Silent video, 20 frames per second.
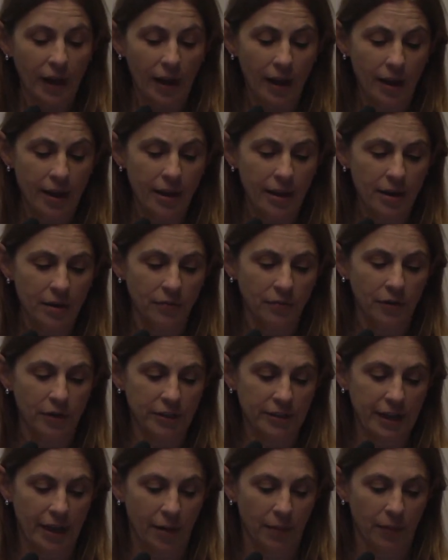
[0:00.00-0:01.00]
Here, for
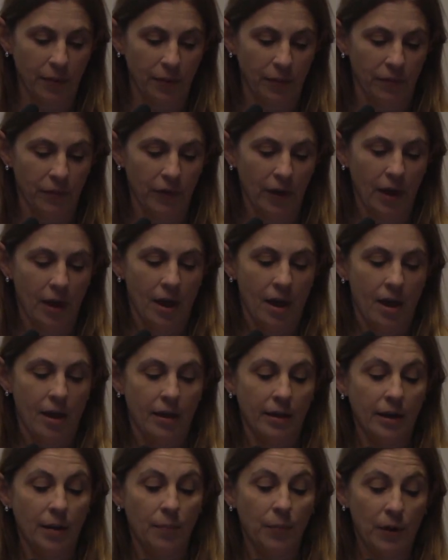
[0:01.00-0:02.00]
example,
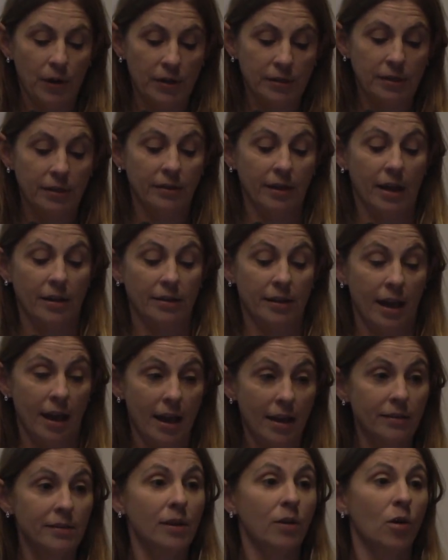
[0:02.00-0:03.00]
in a person that
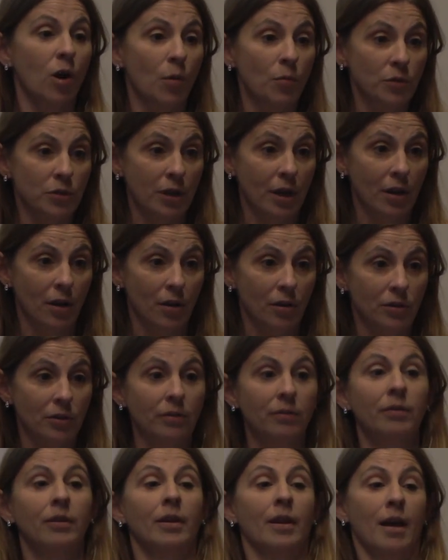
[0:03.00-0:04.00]
has the corpus
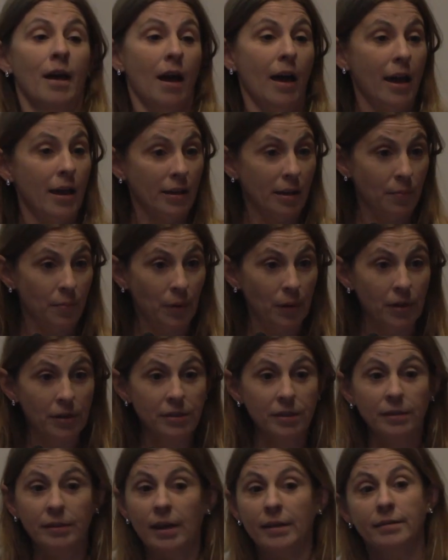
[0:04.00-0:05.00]
callosum and a
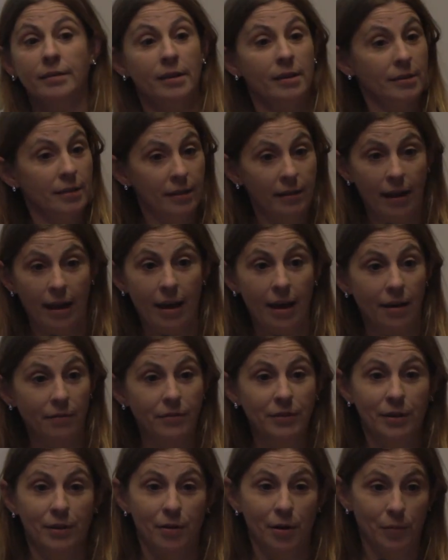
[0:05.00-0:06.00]
person that doesn't
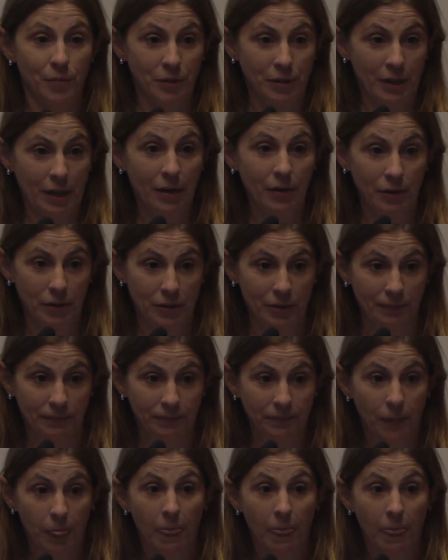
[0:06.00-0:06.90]
have the corpus callosum.